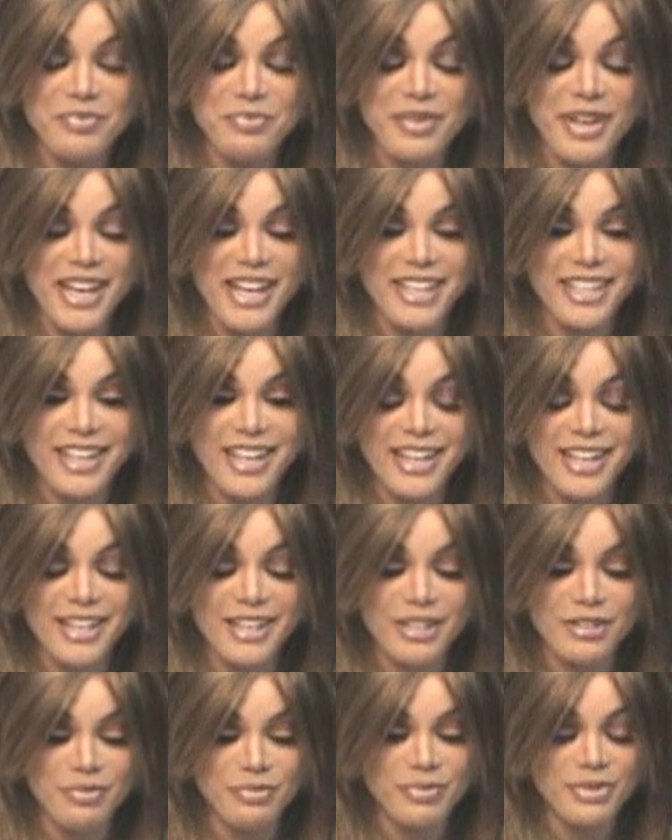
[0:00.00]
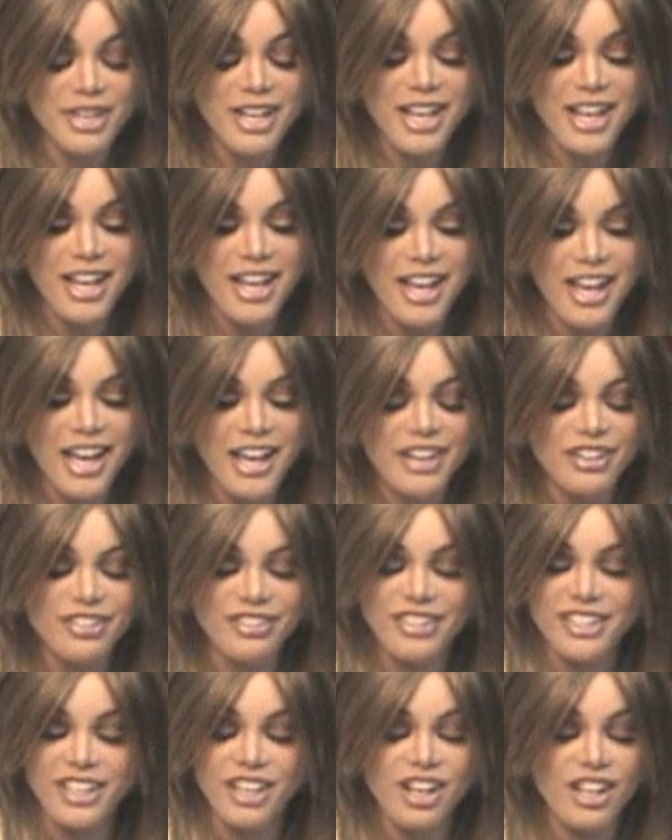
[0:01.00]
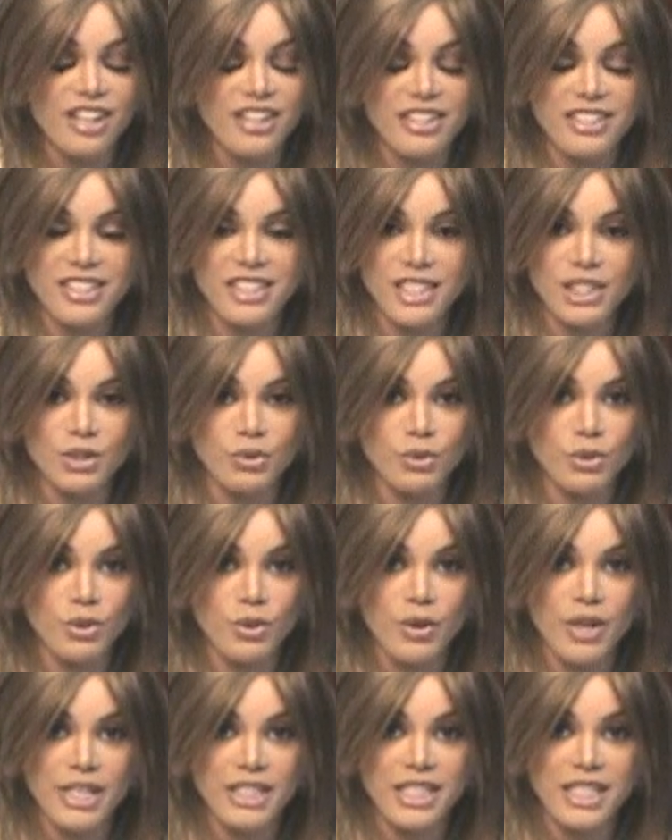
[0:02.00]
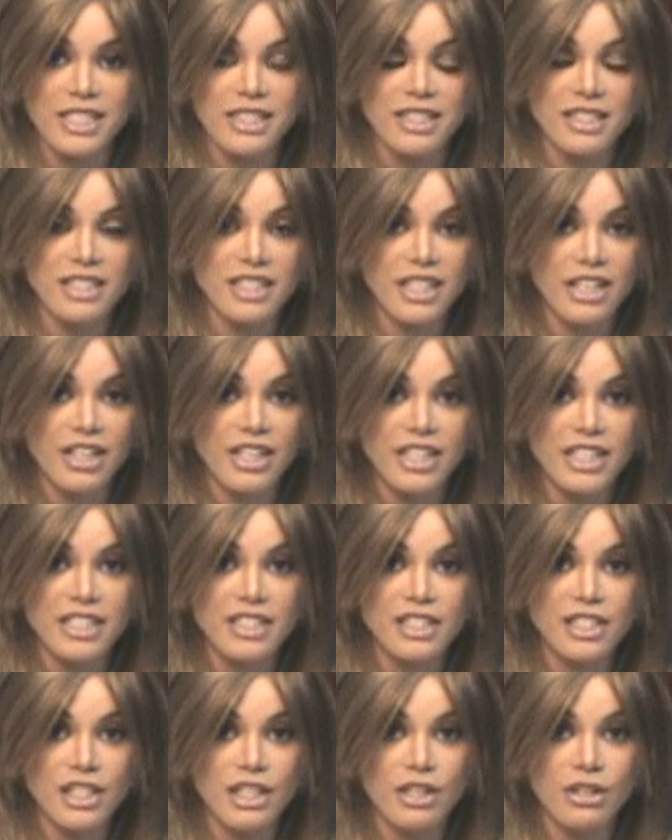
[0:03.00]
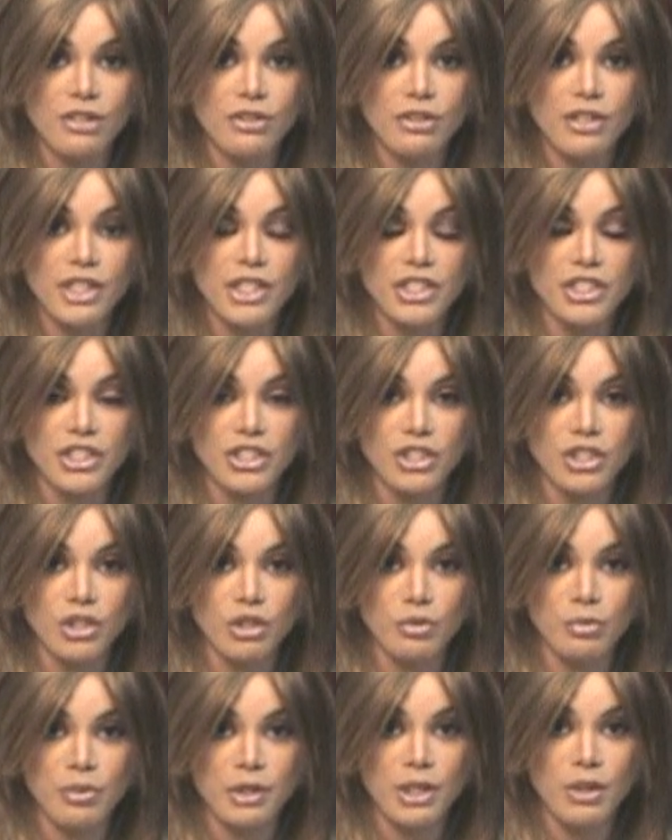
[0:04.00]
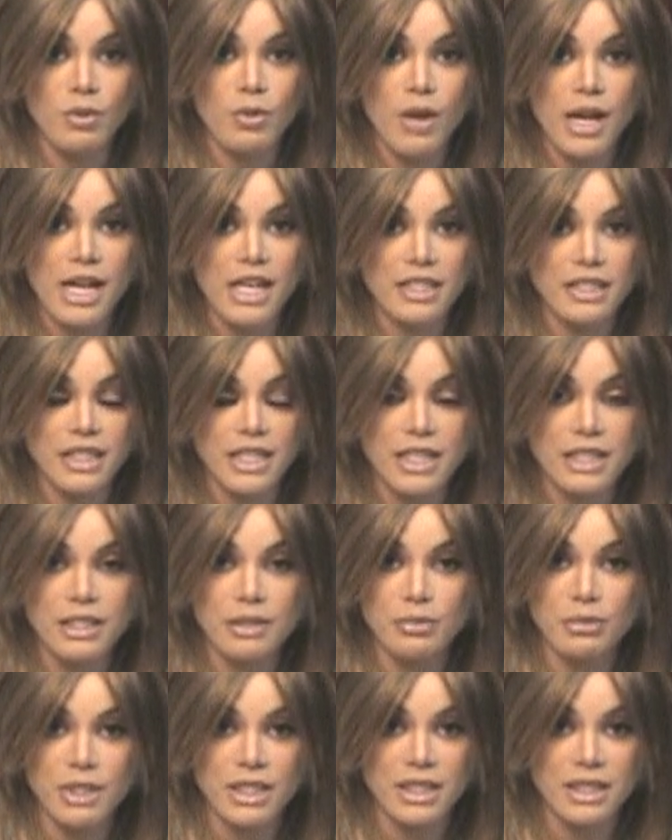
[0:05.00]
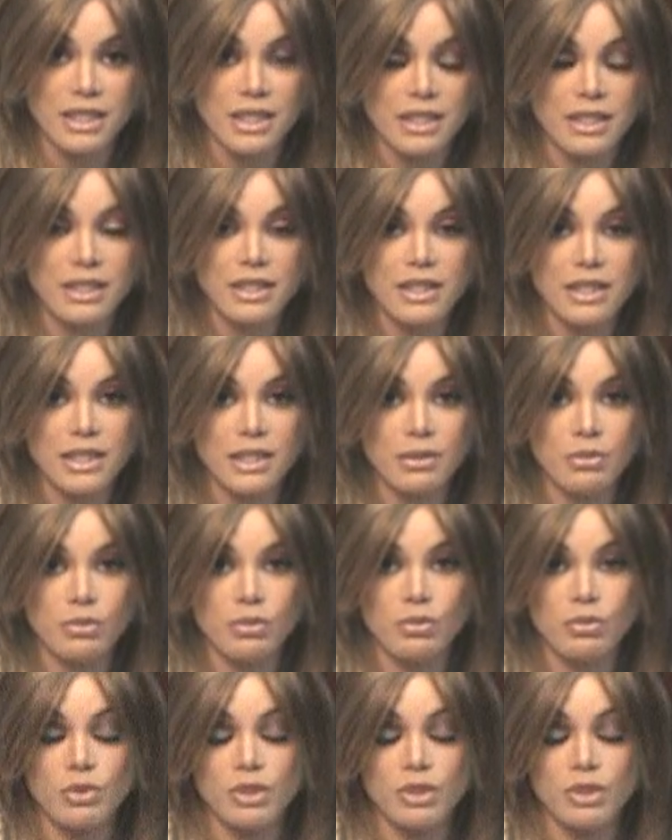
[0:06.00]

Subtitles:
but I don't think all the scenes were quite necessary, so it just took me a while to get some distance, and